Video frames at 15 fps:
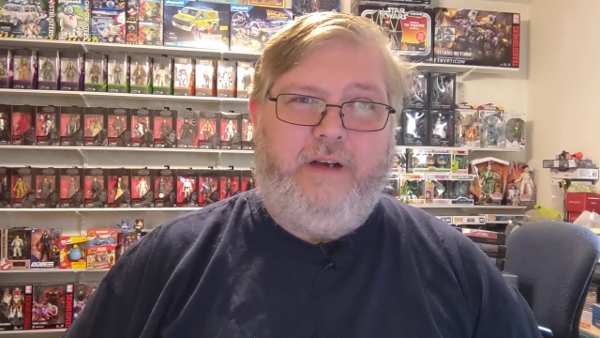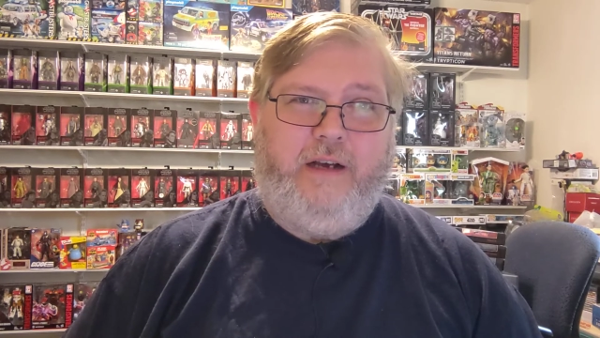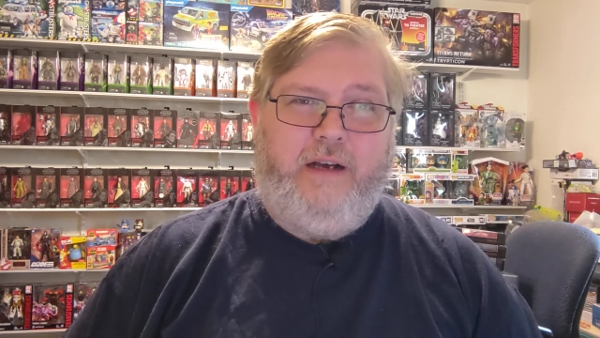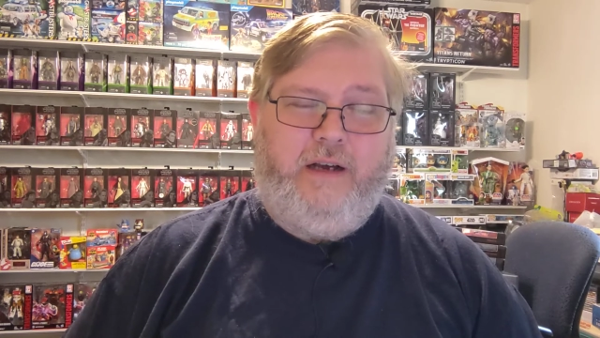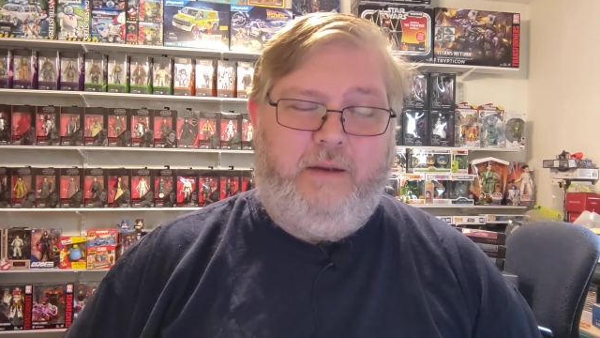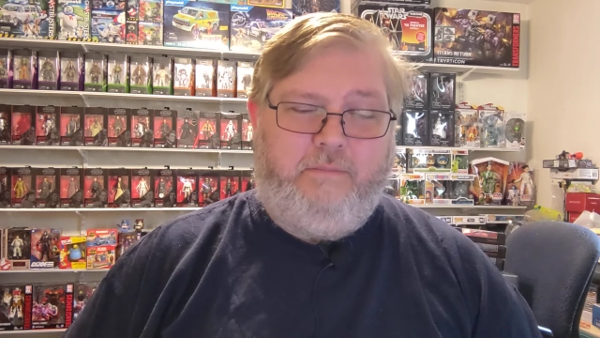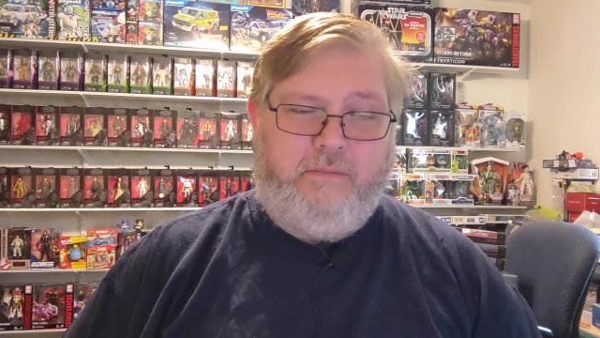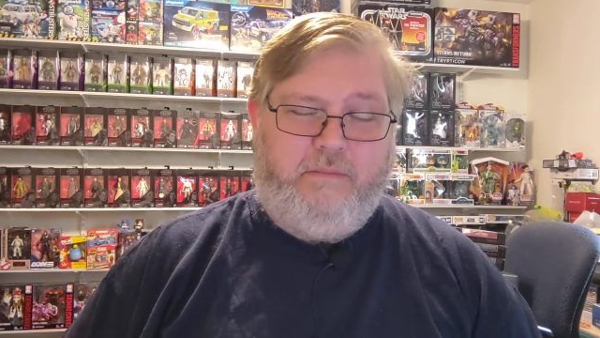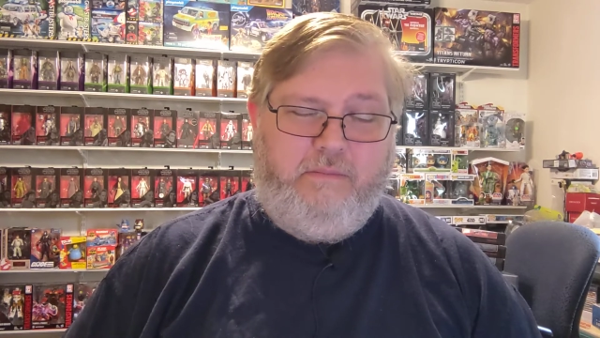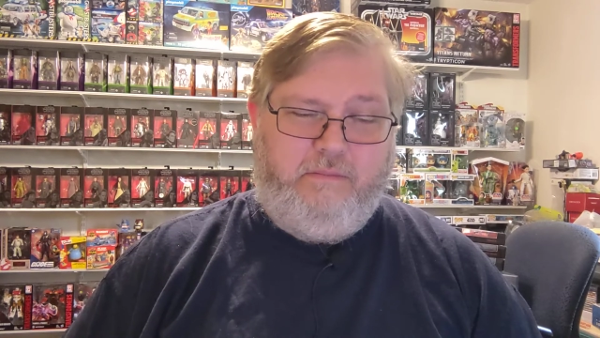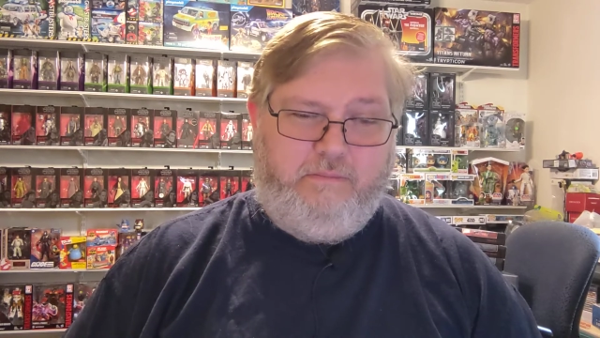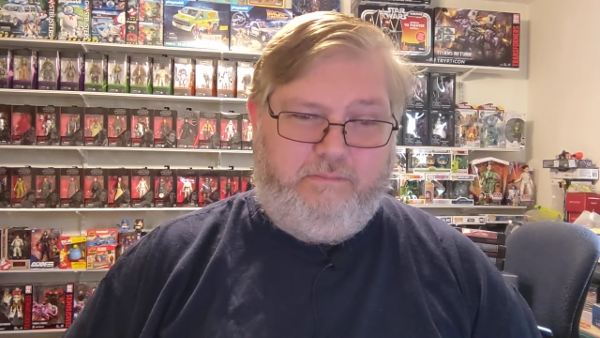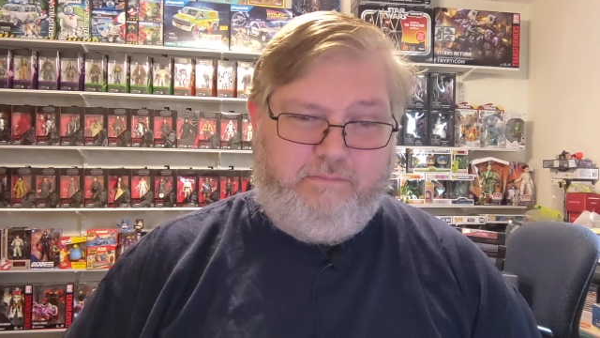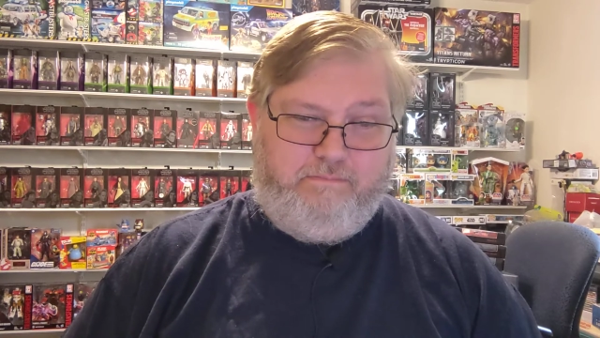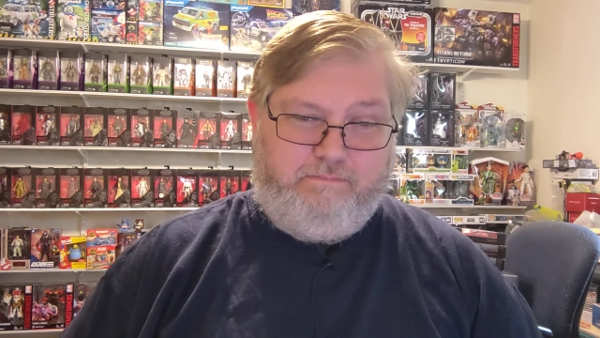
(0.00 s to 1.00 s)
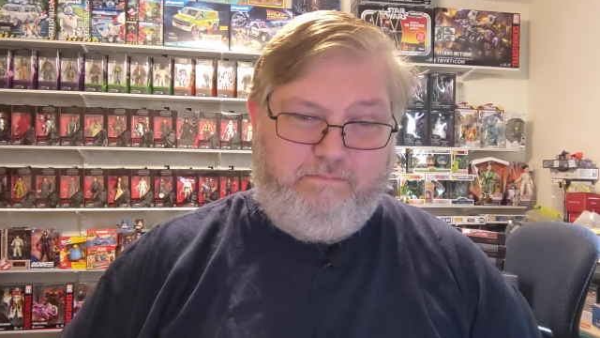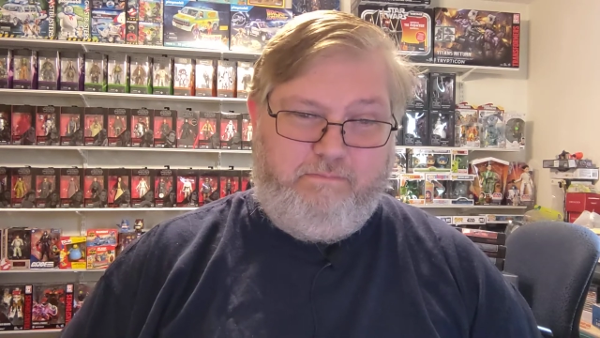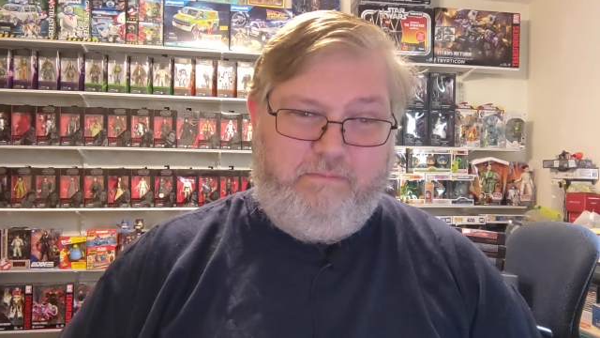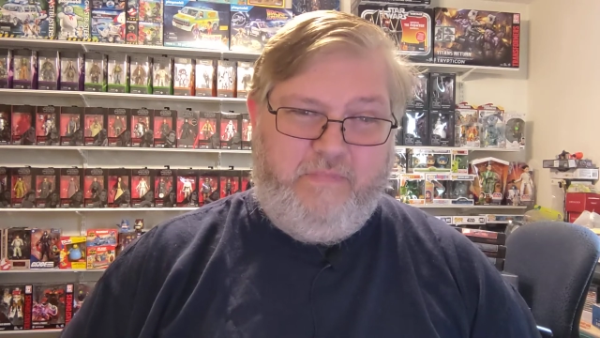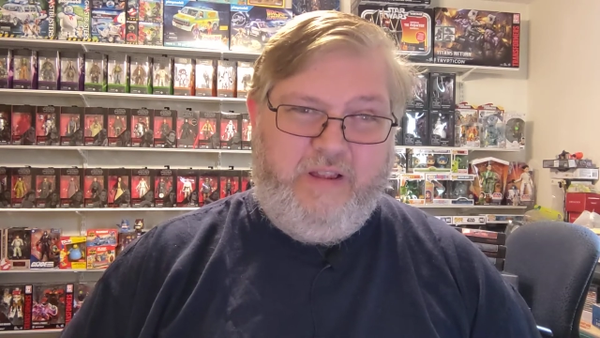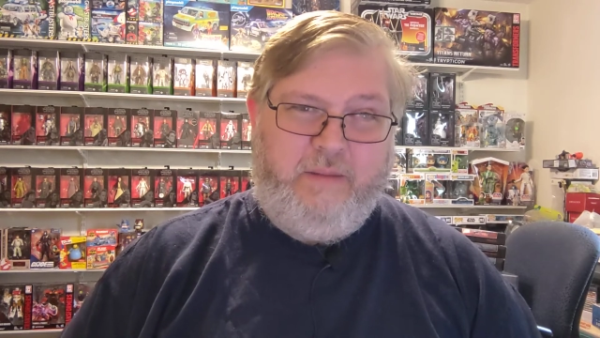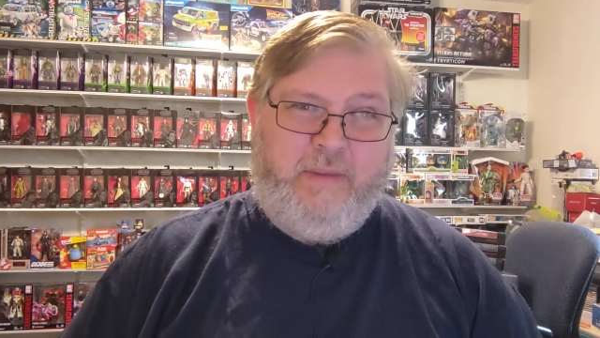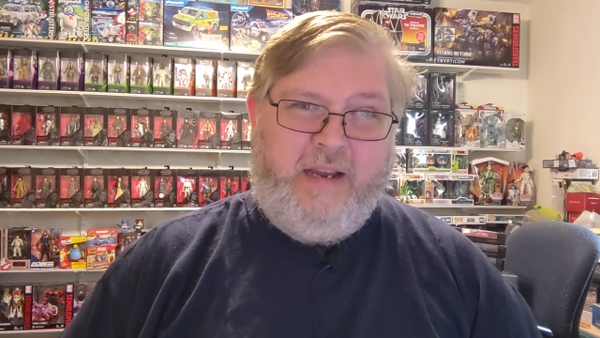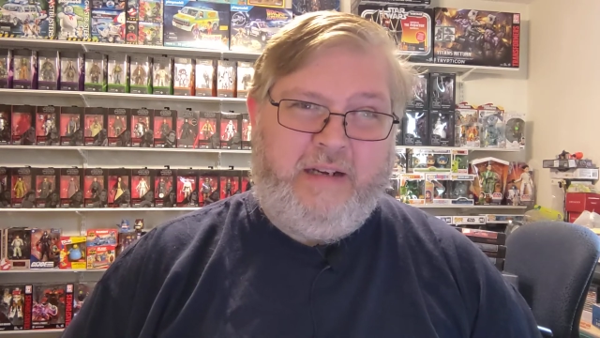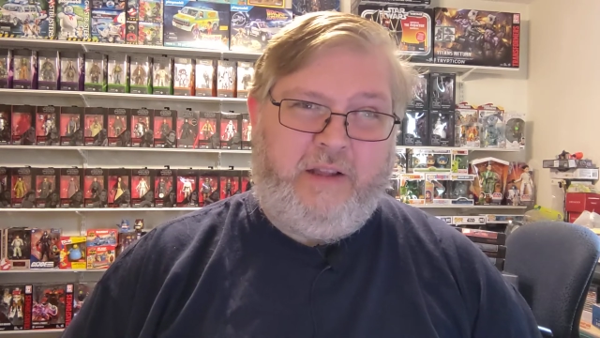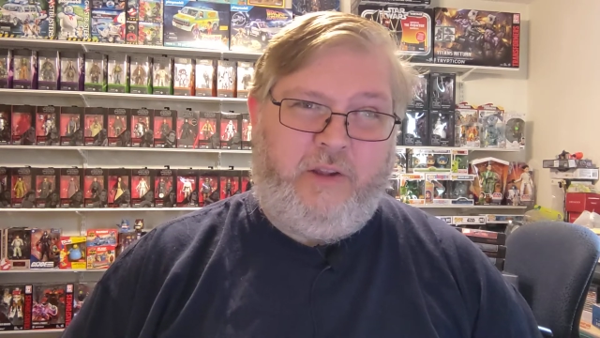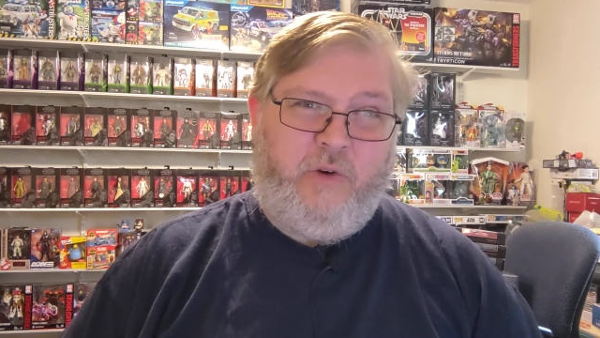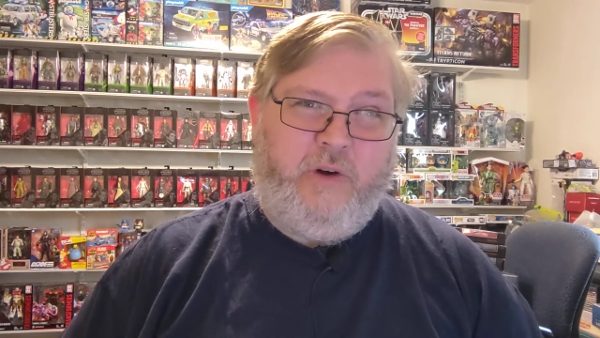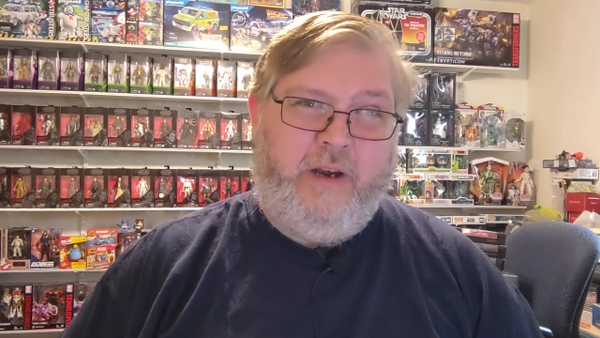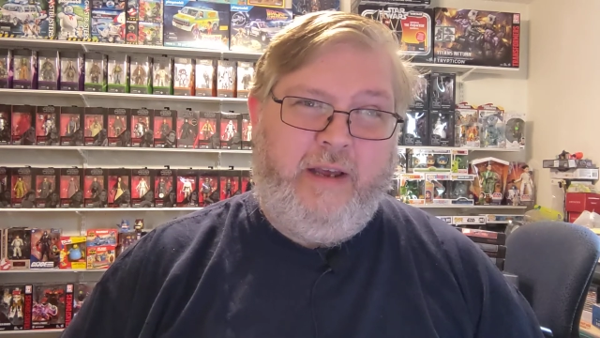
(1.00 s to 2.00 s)
the
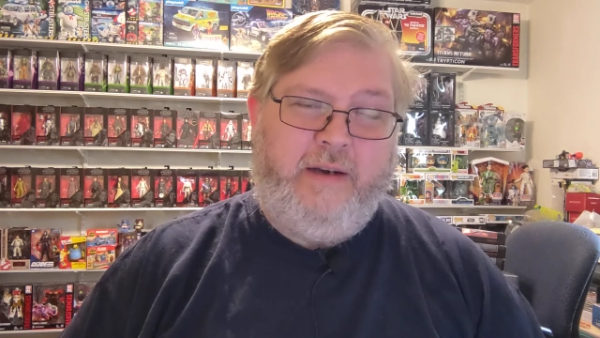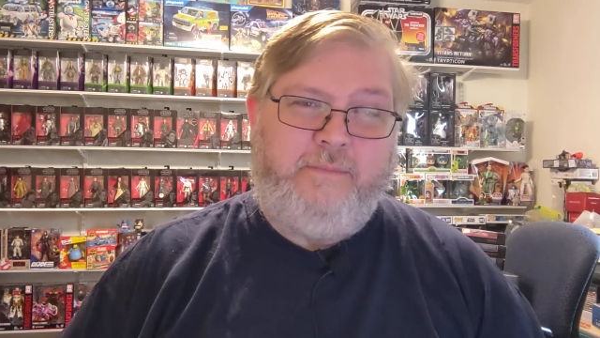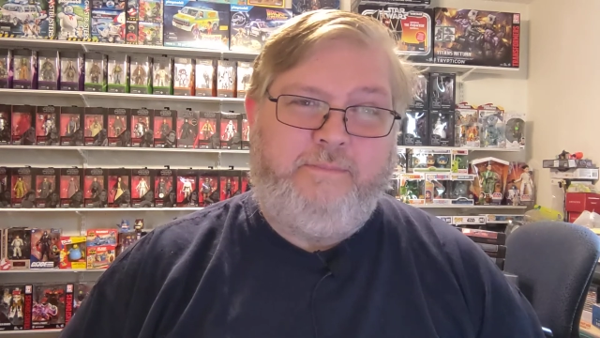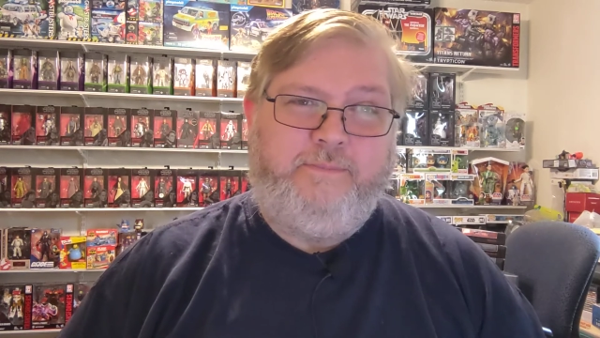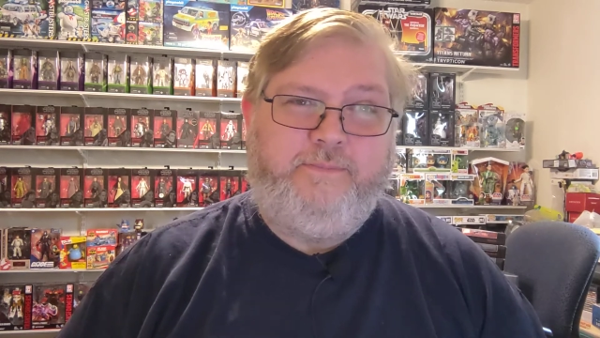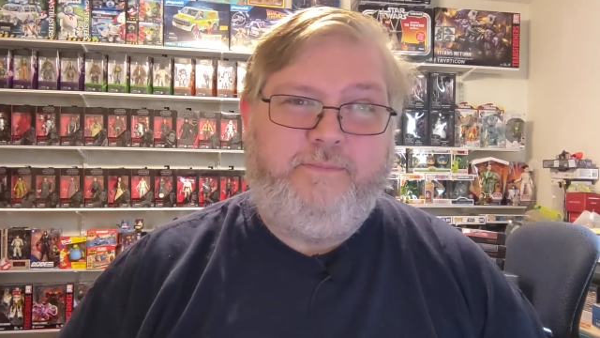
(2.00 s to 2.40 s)
Mandalorian,